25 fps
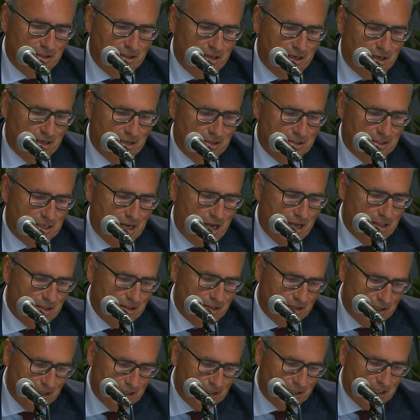that has
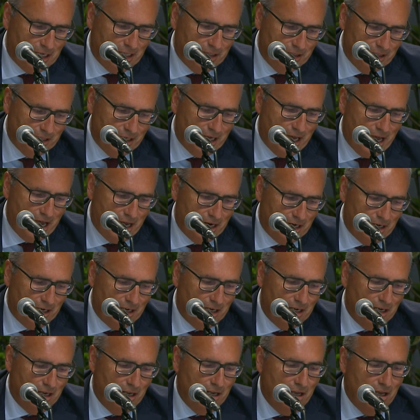linked uh, the
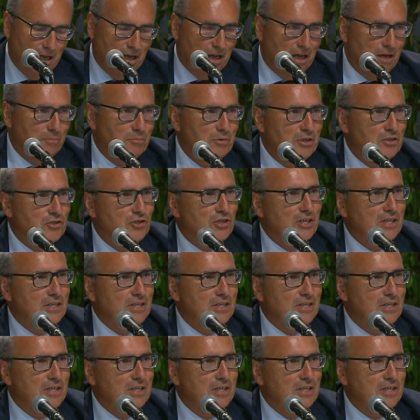meeting to